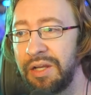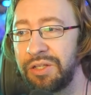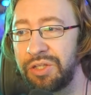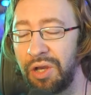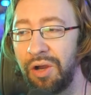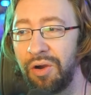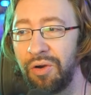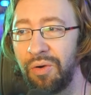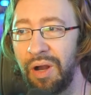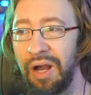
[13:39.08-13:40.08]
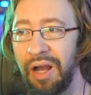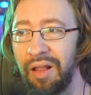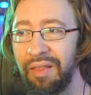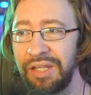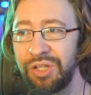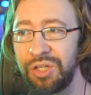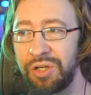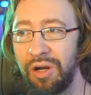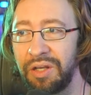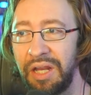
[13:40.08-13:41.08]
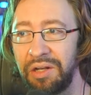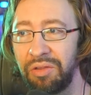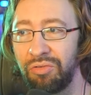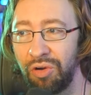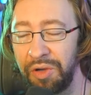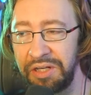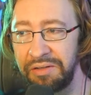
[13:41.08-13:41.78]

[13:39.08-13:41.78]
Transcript: so uh, let's just start getting through